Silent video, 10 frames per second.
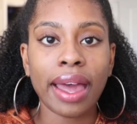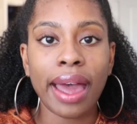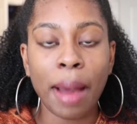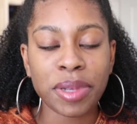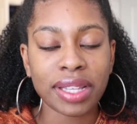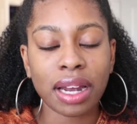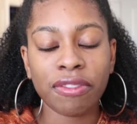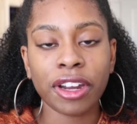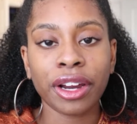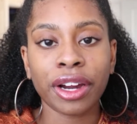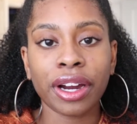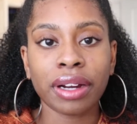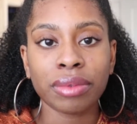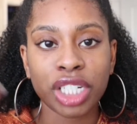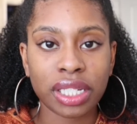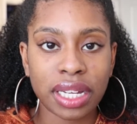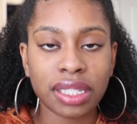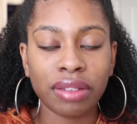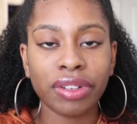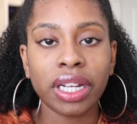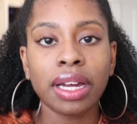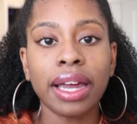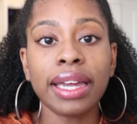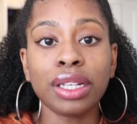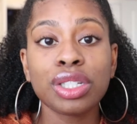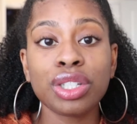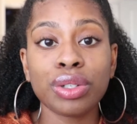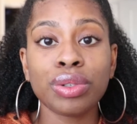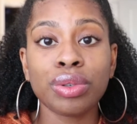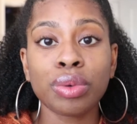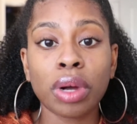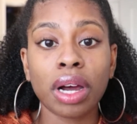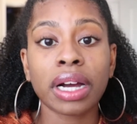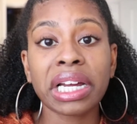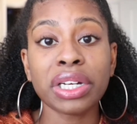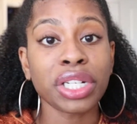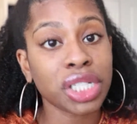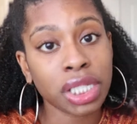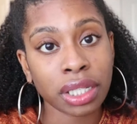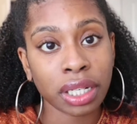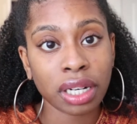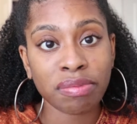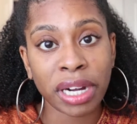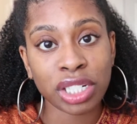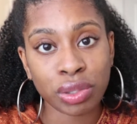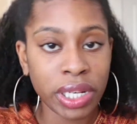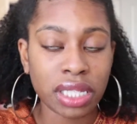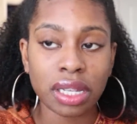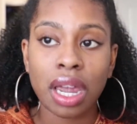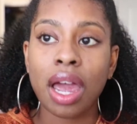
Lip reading: apple cider vinegar, which is ACV, into a conditioner of my choice.